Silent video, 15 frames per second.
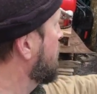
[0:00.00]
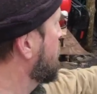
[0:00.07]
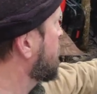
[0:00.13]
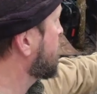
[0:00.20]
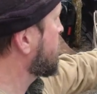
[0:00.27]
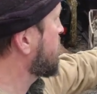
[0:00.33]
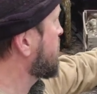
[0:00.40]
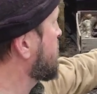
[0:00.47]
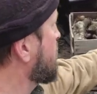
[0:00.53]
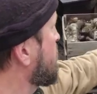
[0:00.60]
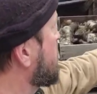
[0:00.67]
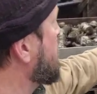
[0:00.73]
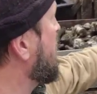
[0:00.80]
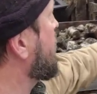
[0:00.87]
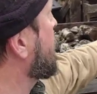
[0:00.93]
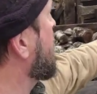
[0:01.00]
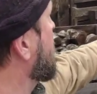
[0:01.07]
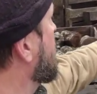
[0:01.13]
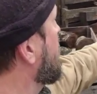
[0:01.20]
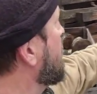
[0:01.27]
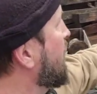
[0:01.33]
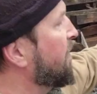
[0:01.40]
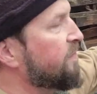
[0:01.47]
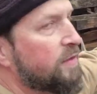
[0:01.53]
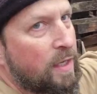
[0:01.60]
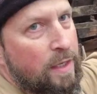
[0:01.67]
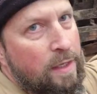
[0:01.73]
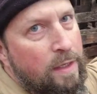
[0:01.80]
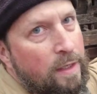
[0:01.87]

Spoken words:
just this little stack back here left.